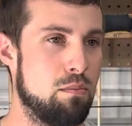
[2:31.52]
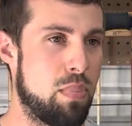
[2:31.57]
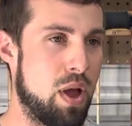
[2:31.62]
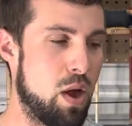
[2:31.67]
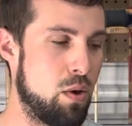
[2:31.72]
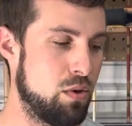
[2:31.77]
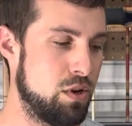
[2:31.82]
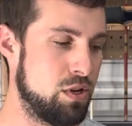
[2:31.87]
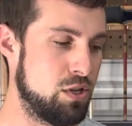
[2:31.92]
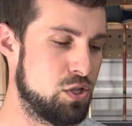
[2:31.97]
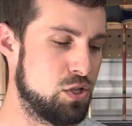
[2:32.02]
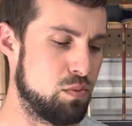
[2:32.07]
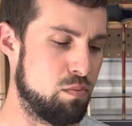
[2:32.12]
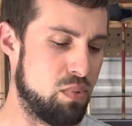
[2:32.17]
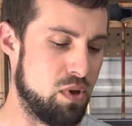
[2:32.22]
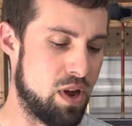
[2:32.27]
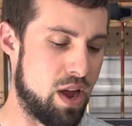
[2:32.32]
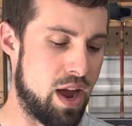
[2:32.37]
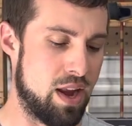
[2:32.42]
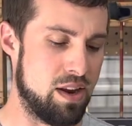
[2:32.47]
poundage,
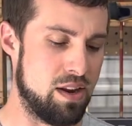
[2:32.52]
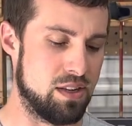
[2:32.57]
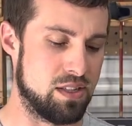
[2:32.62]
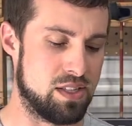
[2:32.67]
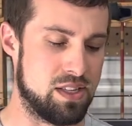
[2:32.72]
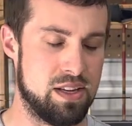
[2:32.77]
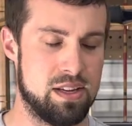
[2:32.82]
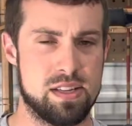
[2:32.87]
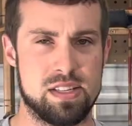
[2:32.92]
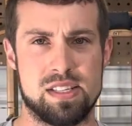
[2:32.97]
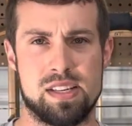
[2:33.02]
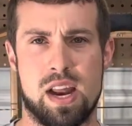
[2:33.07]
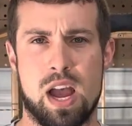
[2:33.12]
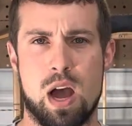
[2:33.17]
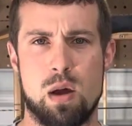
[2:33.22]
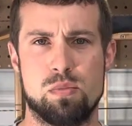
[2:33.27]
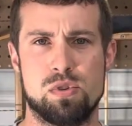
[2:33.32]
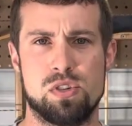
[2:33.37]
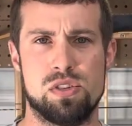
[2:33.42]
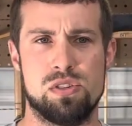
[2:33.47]
but I didn't see it as an
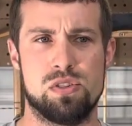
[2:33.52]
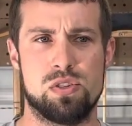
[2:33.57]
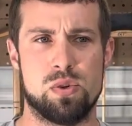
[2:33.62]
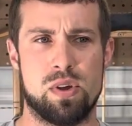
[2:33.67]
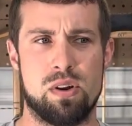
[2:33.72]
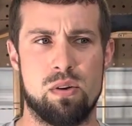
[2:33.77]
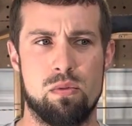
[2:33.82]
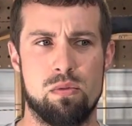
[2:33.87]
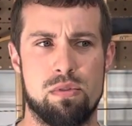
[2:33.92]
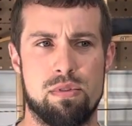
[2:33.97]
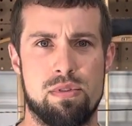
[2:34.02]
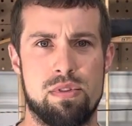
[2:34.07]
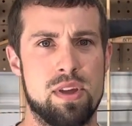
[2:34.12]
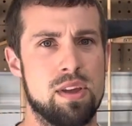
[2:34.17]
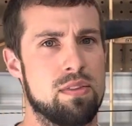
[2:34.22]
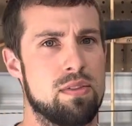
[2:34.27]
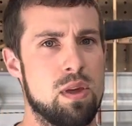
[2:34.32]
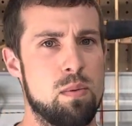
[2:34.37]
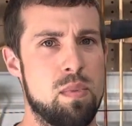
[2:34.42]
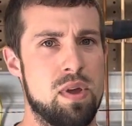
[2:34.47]
option, so I don't
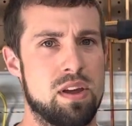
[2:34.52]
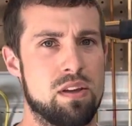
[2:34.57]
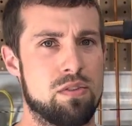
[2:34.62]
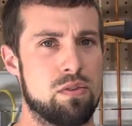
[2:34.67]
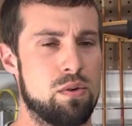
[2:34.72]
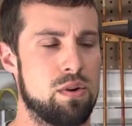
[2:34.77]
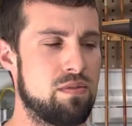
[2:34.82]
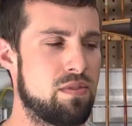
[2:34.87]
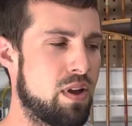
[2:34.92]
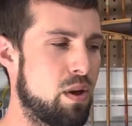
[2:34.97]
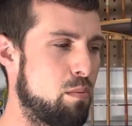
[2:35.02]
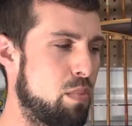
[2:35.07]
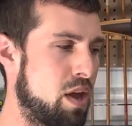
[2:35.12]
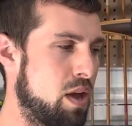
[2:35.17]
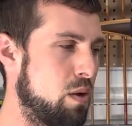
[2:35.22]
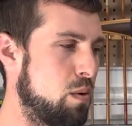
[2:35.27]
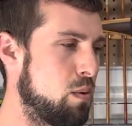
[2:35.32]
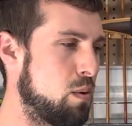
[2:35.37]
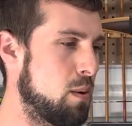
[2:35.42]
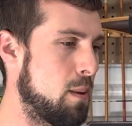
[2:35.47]
think they make a 35
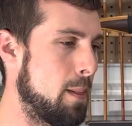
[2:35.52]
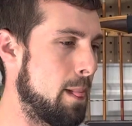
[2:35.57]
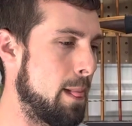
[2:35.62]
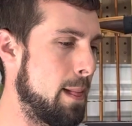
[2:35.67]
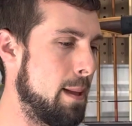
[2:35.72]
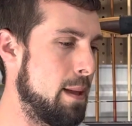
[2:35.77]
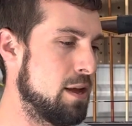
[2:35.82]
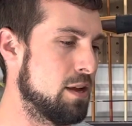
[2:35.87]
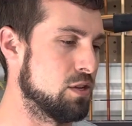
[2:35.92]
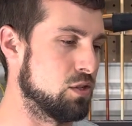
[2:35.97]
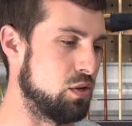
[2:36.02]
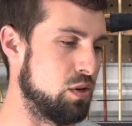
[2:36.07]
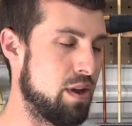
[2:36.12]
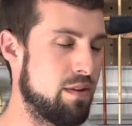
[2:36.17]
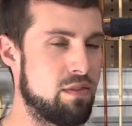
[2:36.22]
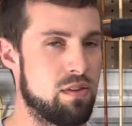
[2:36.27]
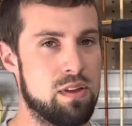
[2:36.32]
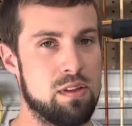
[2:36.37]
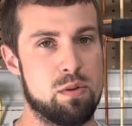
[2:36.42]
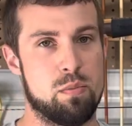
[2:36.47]
pound. So you'd
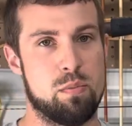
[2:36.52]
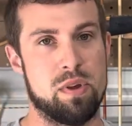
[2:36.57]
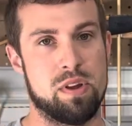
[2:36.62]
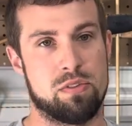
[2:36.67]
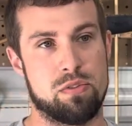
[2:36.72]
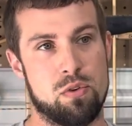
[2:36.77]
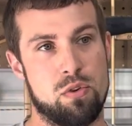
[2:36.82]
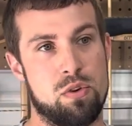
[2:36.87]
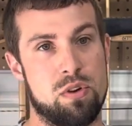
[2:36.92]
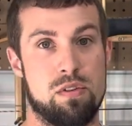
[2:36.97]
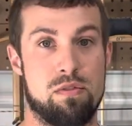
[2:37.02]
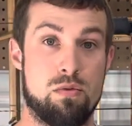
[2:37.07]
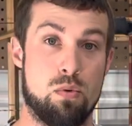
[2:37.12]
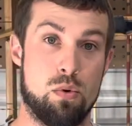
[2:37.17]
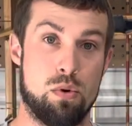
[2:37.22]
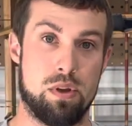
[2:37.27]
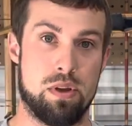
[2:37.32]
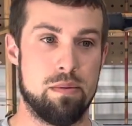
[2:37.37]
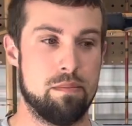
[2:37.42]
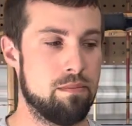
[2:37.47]
have to either pick 30 or
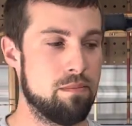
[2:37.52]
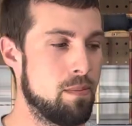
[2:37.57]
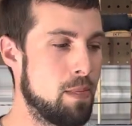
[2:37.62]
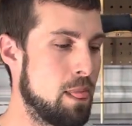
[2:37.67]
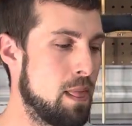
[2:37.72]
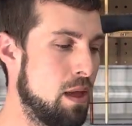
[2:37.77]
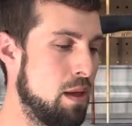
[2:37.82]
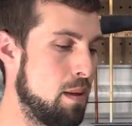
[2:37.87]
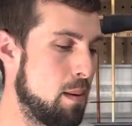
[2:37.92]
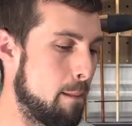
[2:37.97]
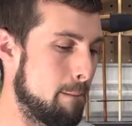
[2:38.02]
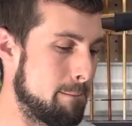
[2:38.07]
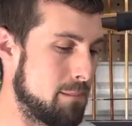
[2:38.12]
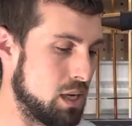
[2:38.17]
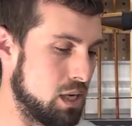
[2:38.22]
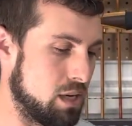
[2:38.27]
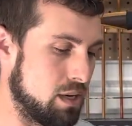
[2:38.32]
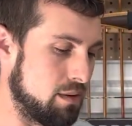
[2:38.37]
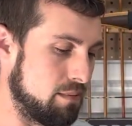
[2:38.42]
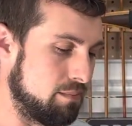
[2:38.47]
40.
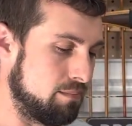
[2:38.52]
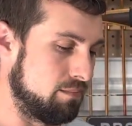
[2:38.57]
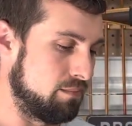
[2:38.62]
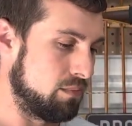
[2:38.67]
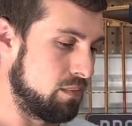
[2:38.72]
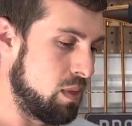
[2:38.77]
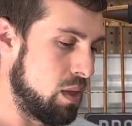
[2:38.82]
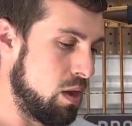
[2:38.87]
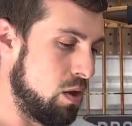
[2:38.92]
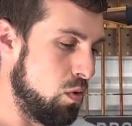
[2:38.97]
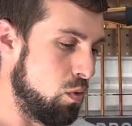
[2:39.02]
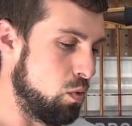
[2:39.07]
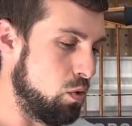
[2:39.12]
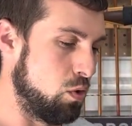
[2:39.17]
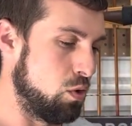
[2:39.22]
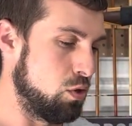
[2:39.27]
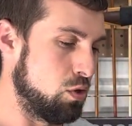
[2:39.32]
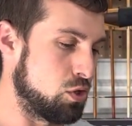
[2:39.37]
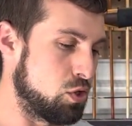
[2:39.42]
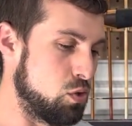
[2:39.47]
But
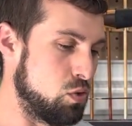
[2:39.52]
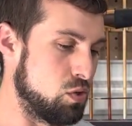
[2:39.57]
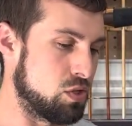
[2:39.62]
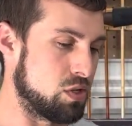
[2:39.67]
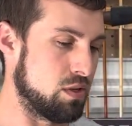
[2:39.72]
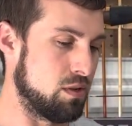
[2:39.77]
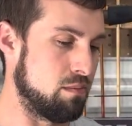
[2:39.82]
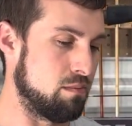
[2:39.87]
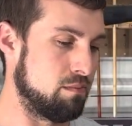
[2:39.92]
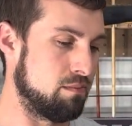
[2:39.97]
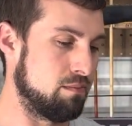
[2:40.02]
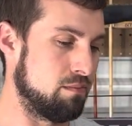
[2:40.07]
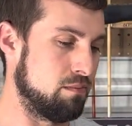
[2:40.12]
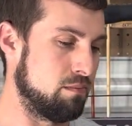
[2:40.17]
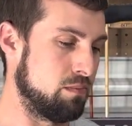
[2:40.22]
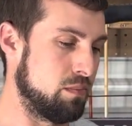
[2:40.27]
we'll shoot some